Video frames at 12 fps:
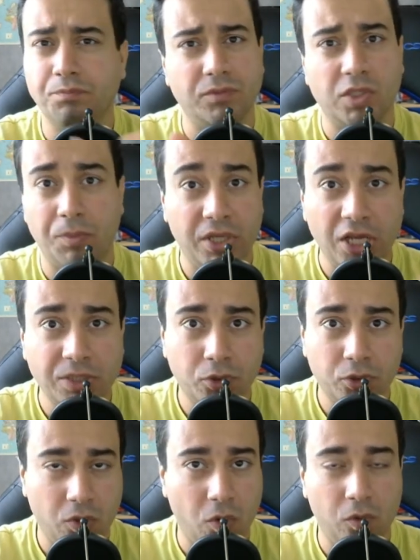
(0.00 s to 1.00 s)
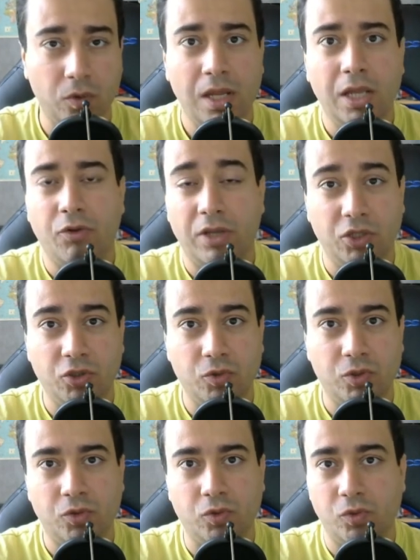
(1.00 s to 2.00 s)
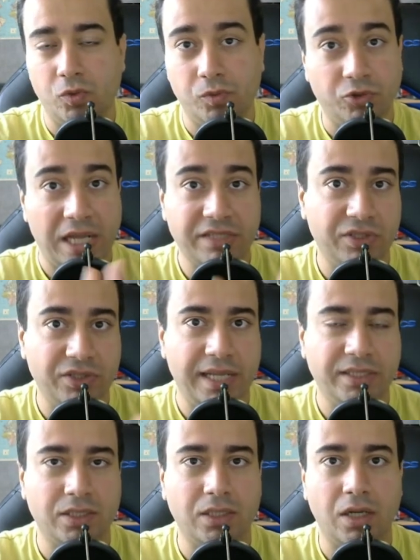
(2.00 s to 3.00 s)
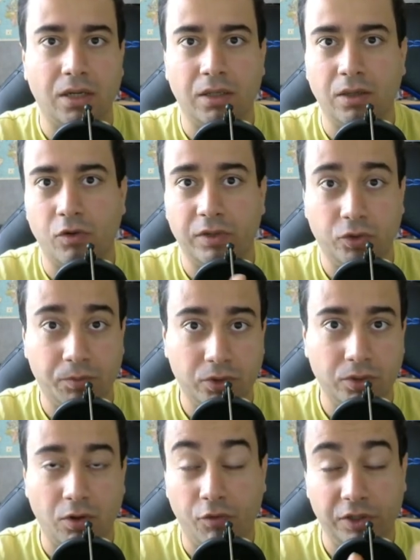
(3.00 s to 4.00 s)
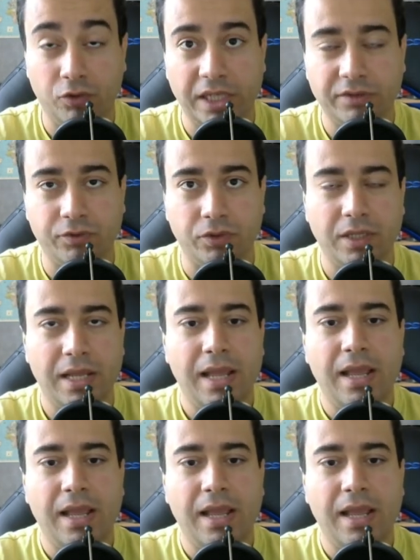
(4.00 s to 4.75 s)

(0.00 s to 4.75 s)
communication protocol you can use to transfer data over your network,